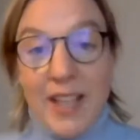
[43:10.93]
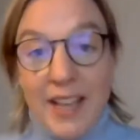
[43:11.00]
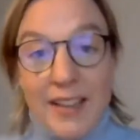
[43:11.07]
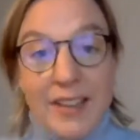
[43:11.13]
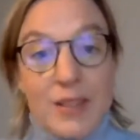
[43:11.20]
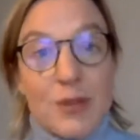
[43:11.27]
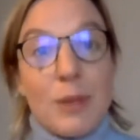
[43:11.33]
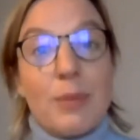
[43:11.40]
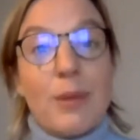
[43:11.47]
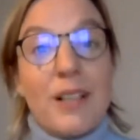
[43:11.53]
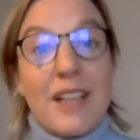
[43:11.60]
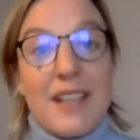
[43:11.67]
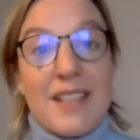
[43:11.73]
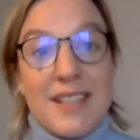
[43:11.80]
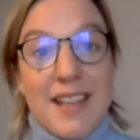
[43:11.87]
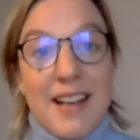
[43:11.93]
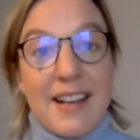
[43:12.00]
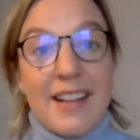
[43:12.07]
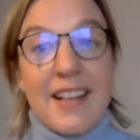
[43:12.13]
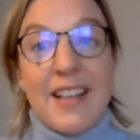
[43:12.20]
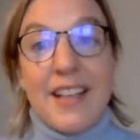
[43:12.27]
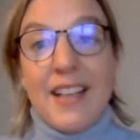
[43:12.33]
And the trouble is
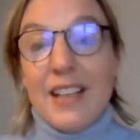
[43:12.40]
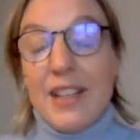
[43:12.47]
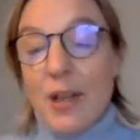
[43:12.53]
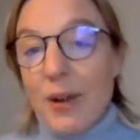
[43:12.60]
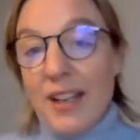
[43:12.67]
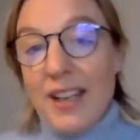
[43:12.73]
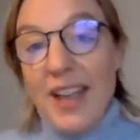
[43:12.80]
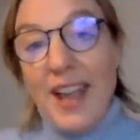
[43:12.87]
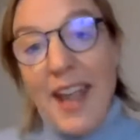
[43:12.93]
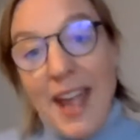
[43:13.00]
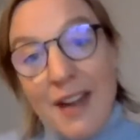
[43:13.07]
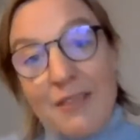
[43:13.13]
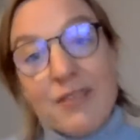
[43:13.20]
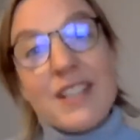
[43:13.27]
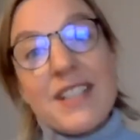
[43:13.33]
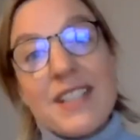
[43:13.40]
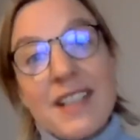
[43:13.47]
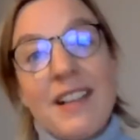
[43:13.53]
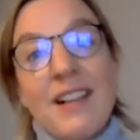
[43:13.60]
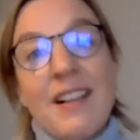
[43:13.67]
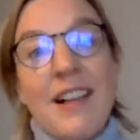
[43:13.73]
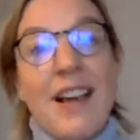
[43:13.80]
that, you know, in every
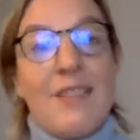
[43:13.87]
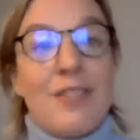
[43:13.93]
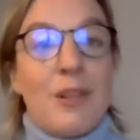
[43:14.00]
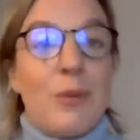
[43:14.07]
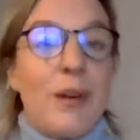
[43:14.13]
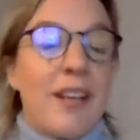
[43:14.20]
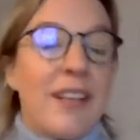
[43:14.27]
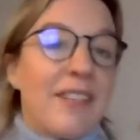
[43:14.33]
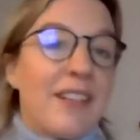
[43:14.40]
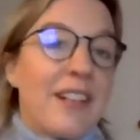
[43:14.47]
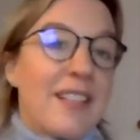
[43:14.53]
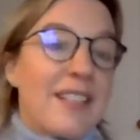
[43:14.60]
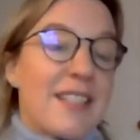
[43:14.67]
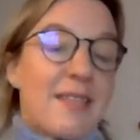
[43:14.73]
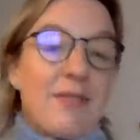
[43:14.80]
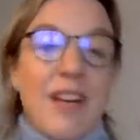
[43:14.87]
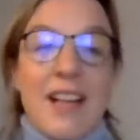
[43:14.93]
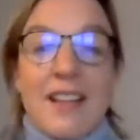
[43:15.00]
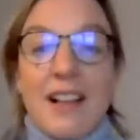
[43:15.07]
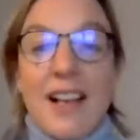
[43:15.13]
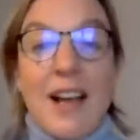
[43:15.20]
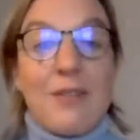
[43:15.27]
single level, whether it's
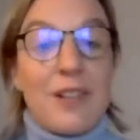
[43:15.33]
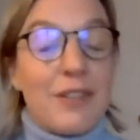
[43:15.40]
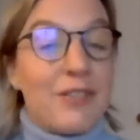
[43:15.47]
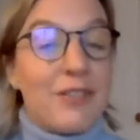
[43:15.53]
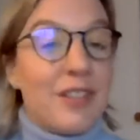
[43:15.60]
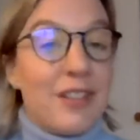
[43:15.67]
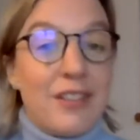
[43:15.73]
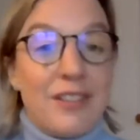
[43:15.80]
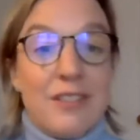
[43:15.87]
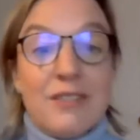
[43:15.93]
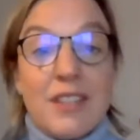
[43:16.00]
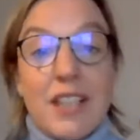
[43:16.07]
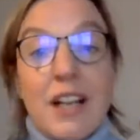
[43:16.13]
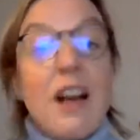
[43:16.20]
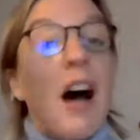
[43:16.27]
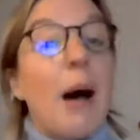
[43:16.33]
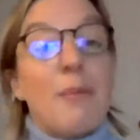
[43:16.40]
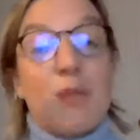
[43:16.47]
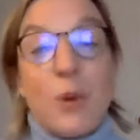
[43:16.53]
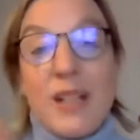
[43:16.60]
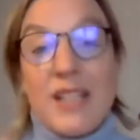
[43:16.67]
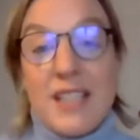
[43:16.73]
at the level of the
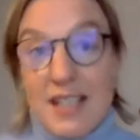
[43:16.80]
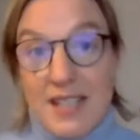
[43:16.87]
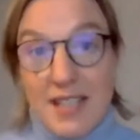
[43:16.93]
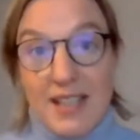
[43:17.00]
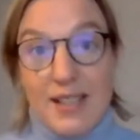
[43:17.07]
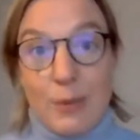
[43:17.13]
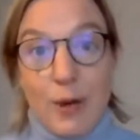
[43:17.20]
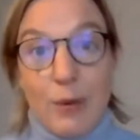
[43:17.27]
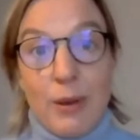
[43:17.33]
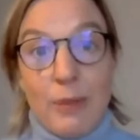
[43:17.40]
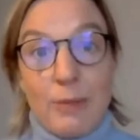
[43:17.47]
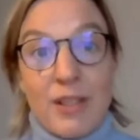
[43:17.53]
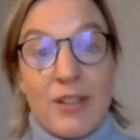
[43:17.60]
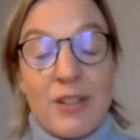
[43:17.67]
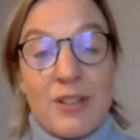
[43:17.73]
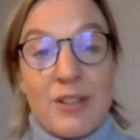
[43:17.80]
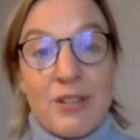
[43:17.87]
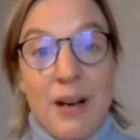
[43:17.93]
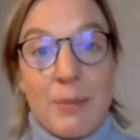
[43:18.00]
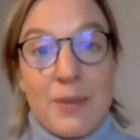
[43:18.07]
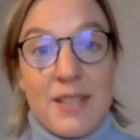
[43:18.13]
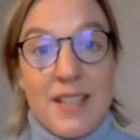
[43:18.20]
COP26, where women are
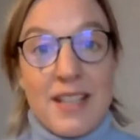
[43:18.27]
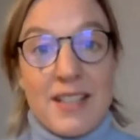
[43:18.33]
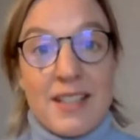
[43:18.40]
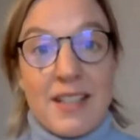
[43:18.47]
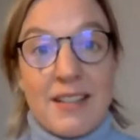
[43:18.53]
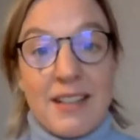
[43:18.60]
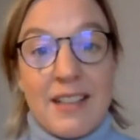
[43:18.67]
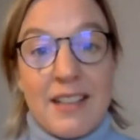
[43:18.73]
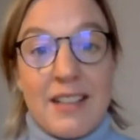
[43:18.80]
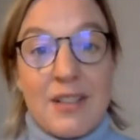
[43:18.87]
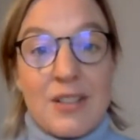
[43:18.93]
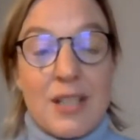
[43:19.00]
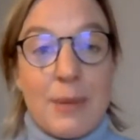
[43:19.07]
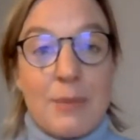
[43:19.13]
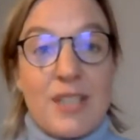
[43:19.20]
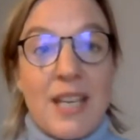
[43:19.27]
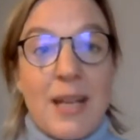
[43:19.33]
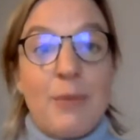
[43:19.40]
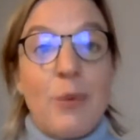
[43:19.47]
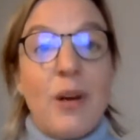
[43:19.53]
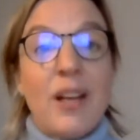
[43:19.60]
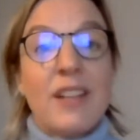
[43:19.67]
underrepresented on the leadership
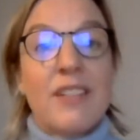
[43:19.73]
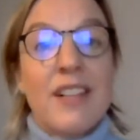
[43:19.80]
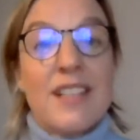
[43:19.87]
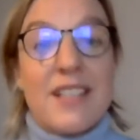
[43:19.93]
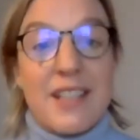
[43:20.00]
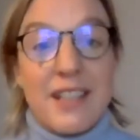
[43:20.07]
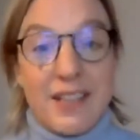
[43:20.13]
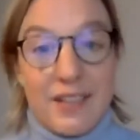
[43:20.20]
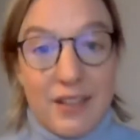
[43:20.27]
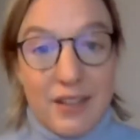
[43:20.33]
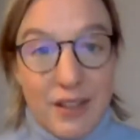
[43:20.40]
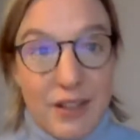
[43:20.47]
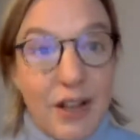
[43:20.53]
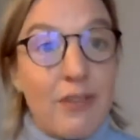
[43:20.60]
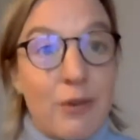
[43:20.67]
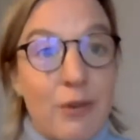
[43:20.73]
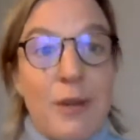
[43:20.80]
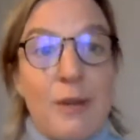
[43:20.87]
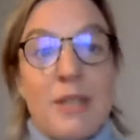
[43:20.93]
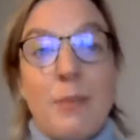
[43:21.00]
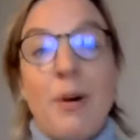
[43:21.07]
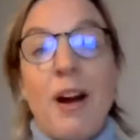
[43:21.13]
team, whether it's in
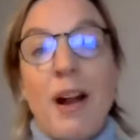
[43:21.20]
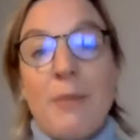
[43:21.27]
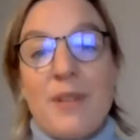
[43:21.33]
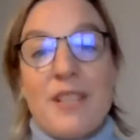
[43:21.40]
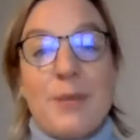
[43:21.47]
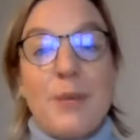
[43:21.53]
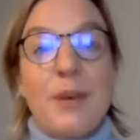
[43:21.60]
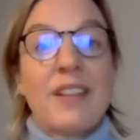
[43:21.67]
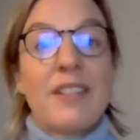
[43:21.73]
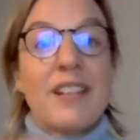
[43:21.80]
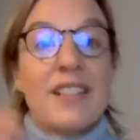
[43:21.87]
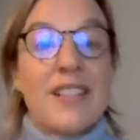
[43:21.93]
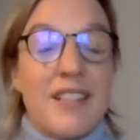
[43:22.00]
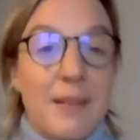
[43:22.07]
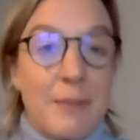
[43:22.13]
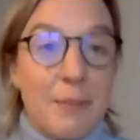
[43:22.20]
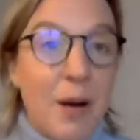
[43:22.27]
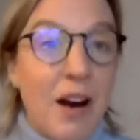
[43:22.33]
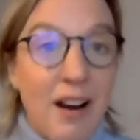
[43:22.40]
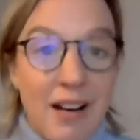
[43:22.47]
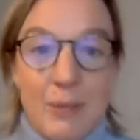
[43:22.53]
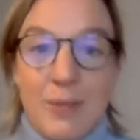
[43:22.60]
government departments, whether it's in
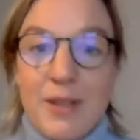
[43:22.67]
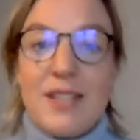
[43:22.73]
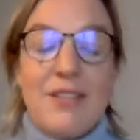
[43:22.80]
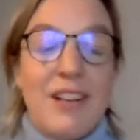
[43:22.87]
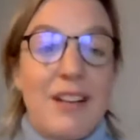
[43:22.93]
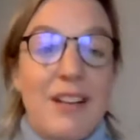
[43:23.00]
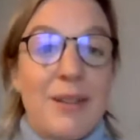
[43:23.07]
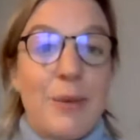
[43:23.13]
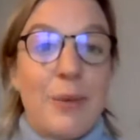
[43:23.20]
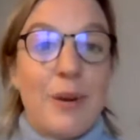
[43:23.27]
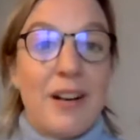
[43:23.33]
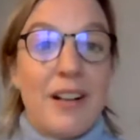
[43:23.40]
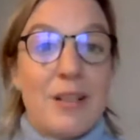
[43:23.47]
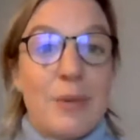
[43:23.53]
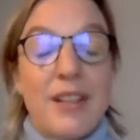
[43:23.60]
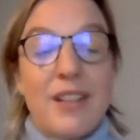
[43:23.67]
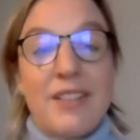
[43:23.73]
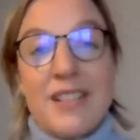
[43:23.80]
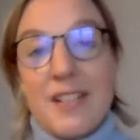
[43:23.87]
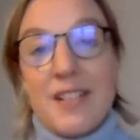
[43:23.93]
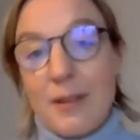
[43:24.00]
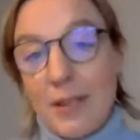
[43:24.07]
parliaments around the world,
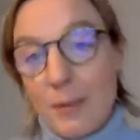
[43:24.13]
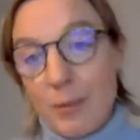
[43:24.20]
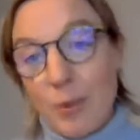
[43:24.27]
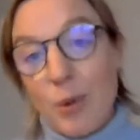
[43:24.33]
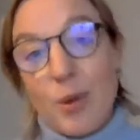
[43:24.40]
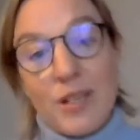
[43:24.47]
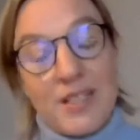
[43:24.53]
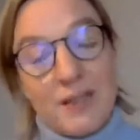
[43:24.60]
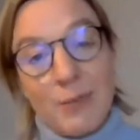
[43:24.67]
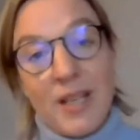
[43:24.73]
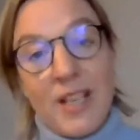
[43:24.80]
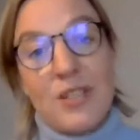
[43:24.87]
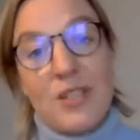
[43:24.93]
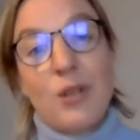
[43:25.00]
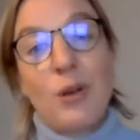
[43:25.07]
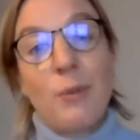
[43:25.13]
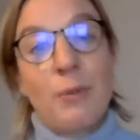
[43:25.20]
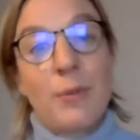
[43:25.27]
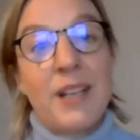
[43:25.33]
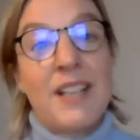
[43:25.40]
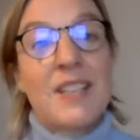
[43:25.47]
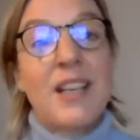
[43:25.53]
whether it's on the boards of major
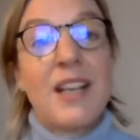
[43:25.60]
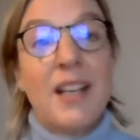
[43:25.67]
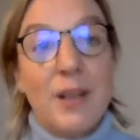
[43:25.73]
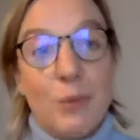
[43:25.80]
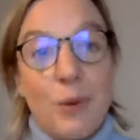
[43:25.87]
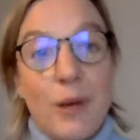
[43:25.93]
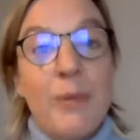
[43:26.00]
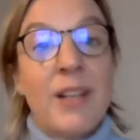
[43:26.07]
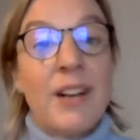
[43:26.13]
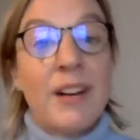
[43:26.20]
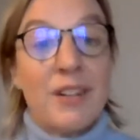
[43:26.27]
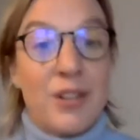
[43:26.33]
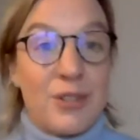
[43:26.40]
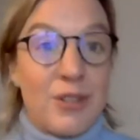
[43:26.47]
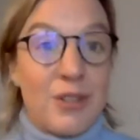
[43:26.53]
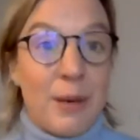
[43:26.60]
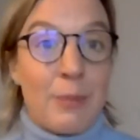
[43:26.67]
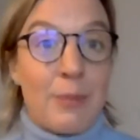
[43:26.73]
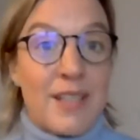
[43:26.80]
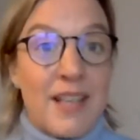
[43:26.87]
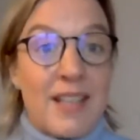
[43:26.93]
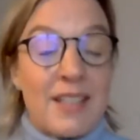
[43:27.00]
companies, women are
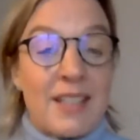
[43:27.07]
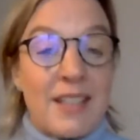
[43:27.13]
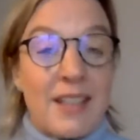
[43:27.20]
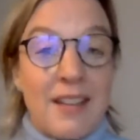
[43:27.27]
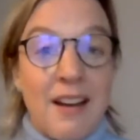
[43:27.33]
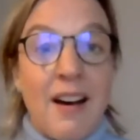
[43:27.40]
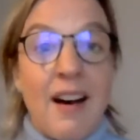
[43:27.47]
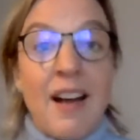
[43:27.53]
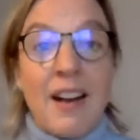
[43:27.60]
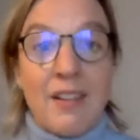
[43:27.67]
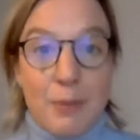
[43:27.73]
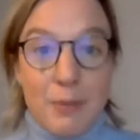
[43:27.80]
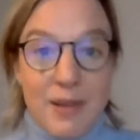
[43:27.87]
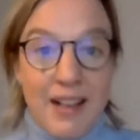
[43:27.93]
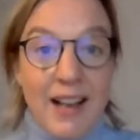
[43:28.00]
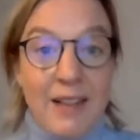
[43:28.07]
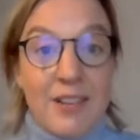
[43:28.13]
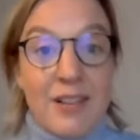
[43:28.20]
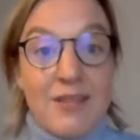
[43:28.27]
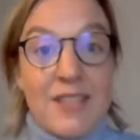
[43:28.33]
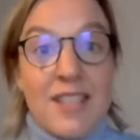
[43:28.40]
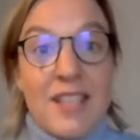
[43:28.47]
underrepresented. And the higher up the
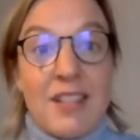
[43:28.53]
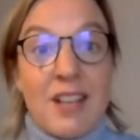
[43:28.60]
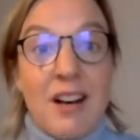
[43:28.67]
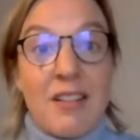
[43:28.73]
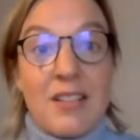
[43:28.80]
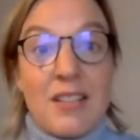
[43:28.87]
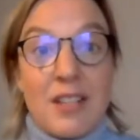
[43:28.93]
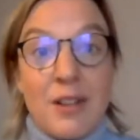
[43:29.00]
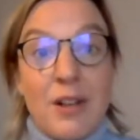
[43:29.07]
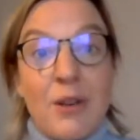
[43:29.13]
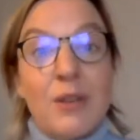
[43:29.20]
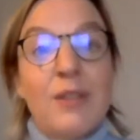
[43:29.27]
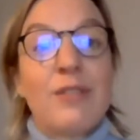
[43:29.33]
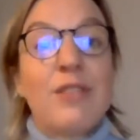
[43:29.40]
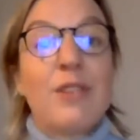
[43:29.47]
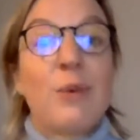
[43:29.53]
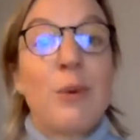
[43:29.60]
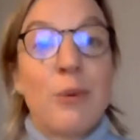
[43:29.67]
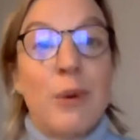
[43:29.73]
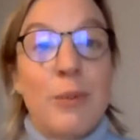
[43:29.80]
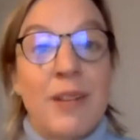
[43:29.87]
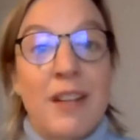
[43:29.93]
level of seniority you go, the fewer
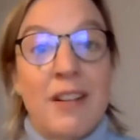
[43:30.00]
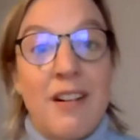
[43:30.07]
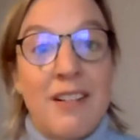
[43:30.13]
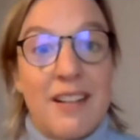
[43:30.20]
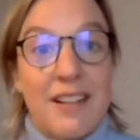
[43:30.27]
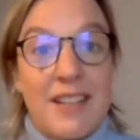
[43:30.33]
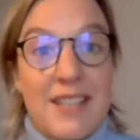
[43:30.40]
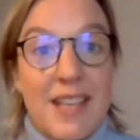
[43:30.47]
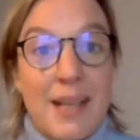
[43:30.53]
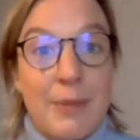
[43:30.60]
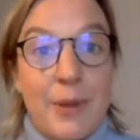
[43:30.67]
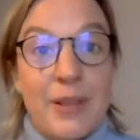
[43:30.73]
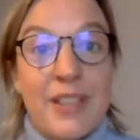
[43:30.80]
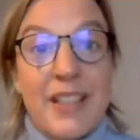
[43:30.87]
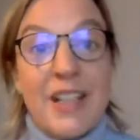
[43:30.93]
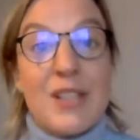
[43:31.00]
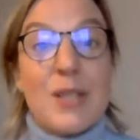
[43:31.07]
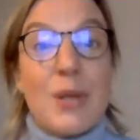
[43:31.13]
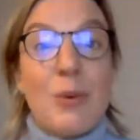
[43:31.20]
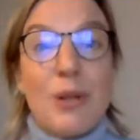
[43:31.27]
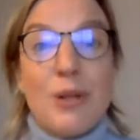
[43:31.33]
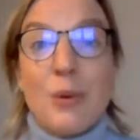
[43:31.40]
women there are at the table.
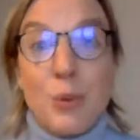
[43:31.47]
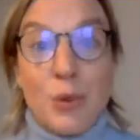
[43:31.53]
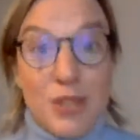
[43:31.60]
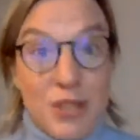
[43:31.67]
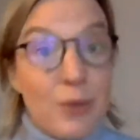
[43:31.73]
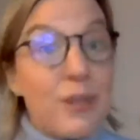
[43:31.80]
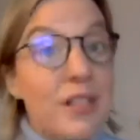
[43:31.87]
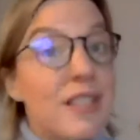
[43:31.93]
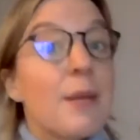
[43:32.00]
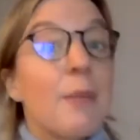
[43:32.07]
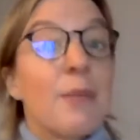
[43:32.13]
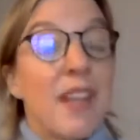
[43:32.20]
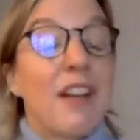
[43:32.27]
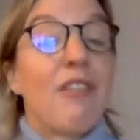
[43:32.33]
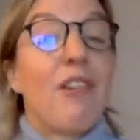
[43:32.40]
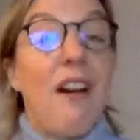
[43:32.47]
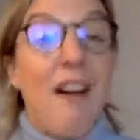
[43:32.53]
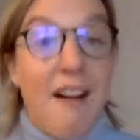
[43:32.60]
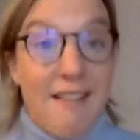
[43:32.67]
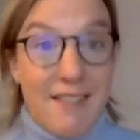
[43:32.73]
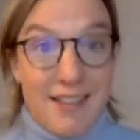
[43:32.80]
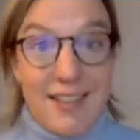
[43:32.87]
So we're doing something
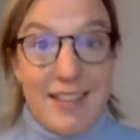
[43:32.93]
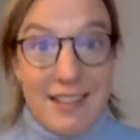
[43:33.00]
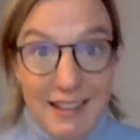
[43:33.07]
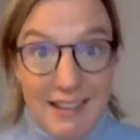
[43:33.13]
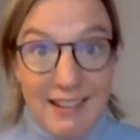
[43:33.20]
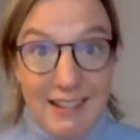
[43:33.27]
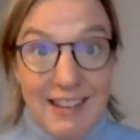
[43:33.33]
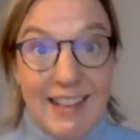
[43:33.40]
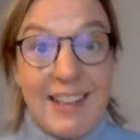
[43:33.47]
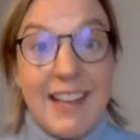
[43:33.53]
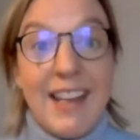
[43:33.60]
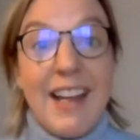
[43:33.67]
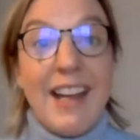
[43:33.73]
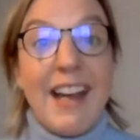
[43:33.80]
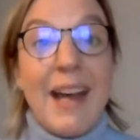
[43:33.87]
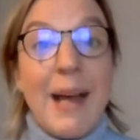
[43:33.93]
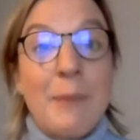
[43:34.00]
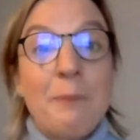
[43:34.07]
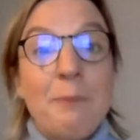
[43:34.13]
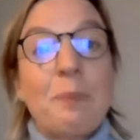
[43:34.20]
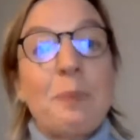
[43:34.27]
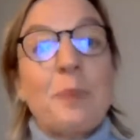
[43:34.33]
wrong, clearly.
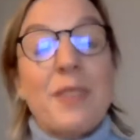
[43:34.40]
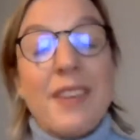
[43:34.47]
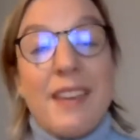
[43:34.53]
And